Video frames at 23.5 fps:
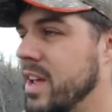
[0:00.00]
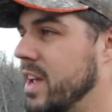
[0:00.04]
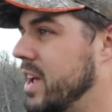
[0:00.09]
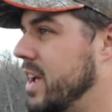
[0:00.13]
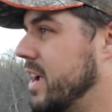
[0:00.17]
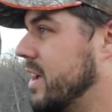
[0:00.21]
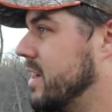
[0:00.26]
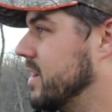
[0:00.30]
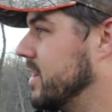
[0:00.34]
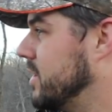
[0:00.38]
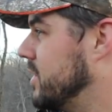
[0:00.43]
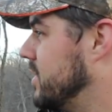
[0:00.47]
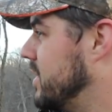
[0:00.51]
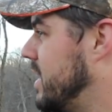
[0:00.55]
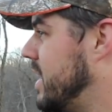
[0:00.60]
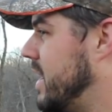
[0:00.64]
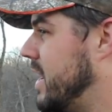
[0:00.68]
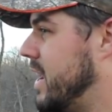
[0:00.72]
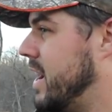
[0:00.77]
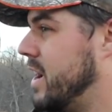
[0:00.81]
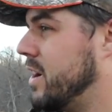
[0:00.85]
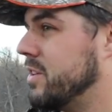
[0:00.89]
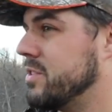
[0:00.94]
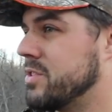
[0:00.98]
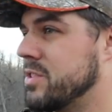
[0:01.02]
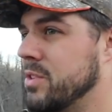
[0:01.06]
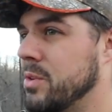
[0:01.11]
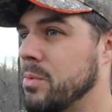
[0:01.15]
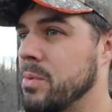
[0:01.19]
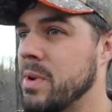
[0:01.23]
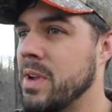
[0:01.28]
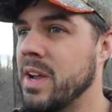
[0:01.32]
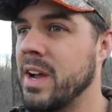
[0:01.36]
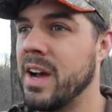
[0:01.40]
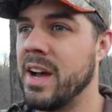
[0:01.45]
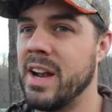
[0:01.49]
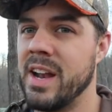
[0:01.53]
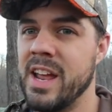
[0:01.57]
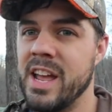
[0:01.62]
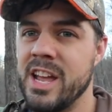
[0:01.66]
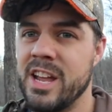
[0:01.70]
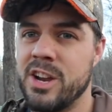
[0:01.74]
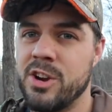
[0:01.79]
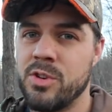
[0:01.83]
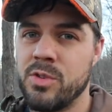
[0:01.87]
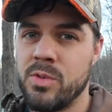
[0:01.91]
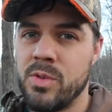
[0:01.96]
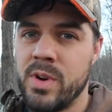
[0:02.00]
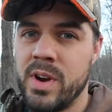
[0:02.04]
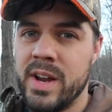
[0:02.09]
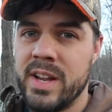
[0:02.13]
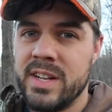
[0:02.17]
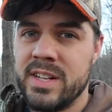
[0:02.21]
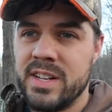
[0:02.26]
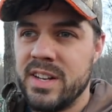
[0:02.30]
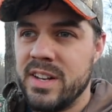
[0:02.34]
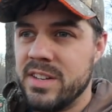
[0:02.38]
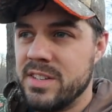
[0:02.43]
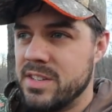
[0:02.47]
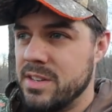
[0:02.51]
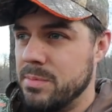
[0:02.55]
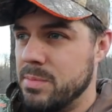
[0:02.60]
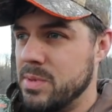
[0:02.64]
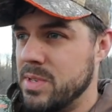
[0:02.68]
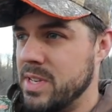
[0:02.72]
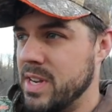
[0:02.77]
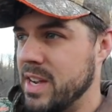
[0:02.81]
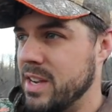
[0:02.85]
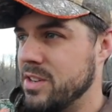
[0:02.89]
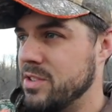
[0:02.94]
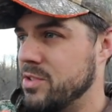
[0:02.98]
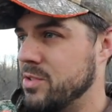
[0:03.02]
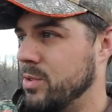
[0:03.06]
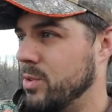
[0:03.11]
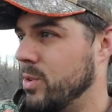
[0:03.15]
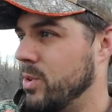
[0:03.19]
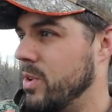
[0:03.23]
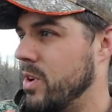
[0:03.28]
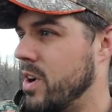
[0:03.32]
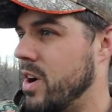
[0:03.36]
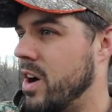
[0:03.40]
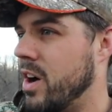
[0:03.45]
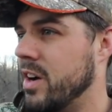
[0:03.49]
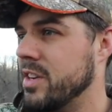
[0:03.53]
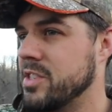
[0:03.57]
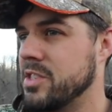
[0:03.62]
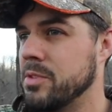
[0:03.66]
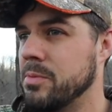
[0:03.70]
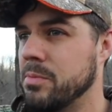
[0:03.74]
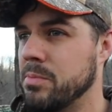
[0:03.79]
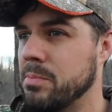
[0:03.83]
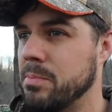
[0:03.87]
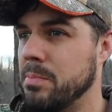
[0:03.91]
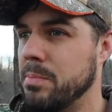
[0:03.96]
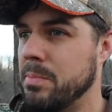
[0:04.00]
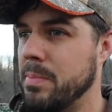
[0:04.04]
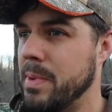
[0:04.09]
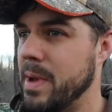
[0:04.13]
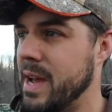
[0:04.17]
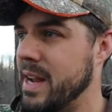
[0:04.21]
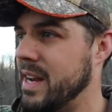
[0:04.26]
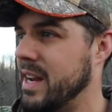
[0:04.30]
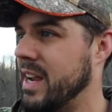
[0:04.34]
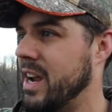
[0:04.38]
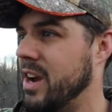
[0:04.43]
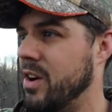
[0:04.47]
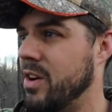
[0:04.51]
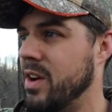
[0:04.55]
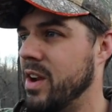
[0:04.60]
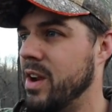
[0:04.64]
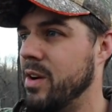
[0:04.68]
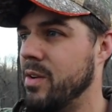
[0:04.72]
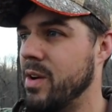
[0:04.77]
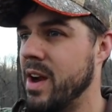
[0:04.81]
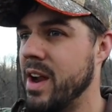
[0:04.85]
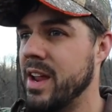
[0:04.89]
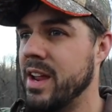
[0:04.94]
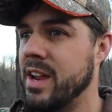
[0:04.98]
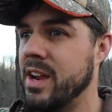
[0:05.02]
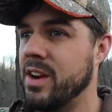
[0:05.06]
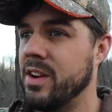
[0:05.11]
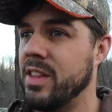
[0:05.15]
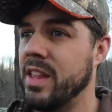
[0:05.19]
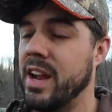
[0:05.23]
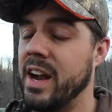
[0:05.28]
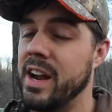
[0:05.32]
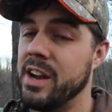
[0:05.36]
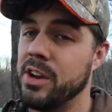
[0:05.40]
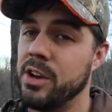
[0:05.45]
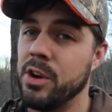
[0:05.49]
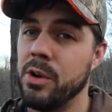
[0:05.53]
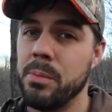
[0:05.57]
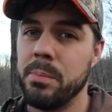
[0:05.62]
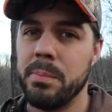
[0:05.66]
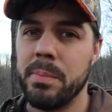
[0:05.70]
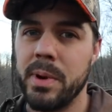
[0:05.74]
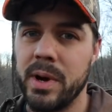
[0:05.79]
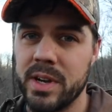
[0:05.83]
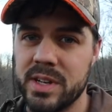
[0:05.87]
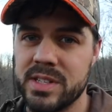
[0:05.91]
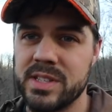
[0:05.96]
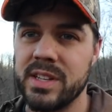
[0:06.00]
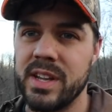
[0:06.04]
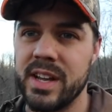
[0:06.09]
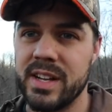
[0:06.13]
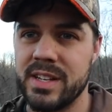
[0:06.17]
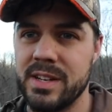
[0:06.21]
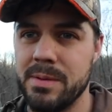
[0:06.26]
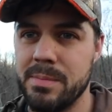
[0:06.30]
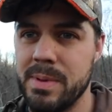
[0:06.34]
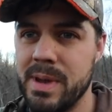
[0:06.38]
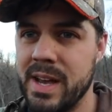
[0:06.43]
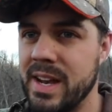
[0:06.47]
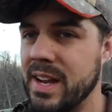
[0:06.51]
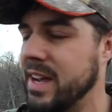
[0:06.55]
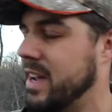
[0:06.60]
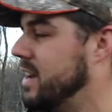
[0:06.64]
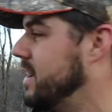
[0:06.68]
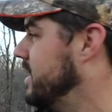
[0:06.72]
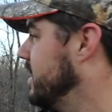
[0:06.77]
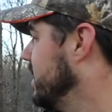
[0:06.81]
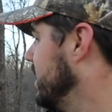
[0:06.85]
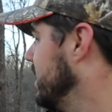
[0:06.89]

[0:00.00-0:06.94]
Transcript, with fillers: and clear that out so we got a great substantial awesome bedding area right here that I know bucks like to bed in